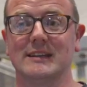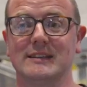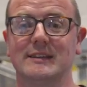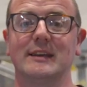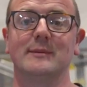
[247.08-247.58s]

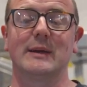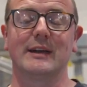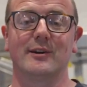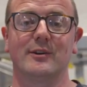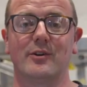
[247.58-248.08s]
that the team
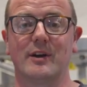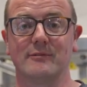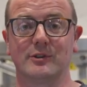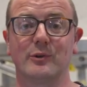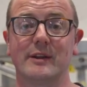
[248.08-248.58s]
here are
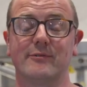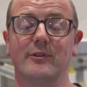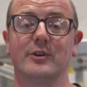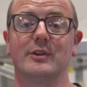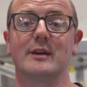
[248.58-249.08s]
having great
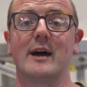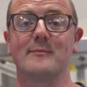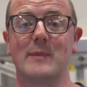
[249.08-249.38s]
fun and